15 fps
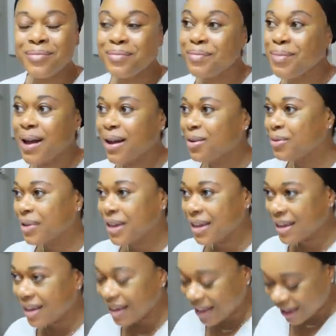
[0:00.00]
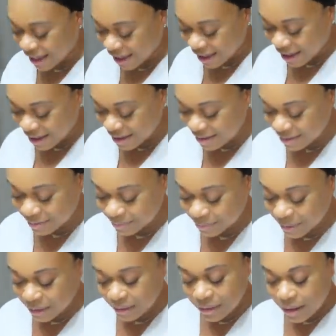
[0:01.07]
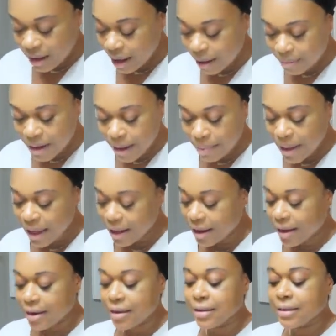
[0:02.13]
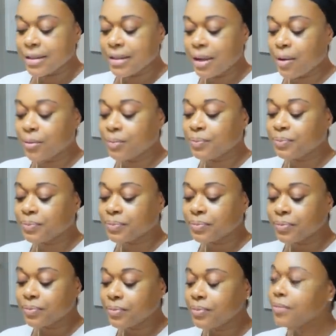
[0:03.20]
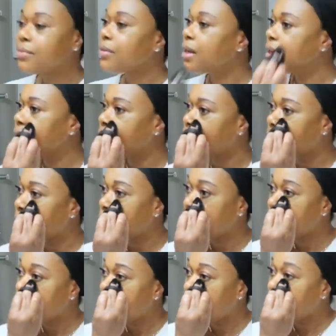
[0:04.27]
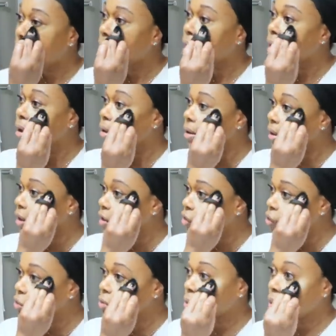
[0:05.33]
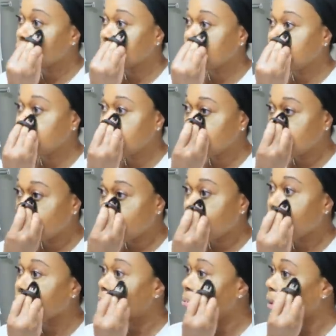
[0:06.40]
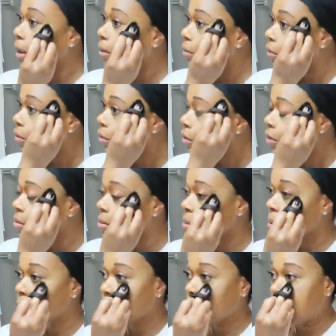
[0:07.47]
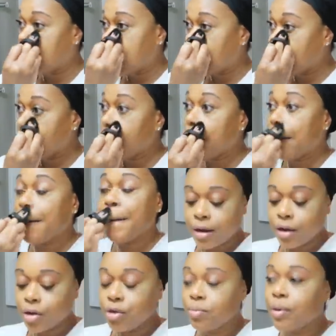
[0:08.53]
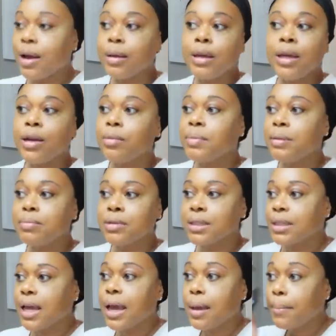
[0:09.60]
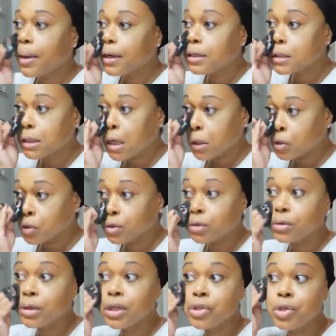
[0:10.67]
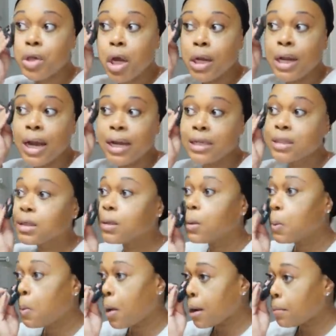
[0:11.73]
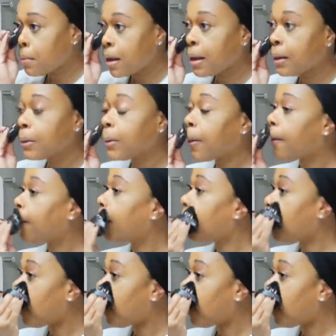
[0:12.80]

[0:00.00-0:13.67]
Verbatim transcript: bottle kick, and I'm not mad at it. So yeah get you a cute water bottle girl I know you probably hear people say it but it's so true get you a nice little water bottle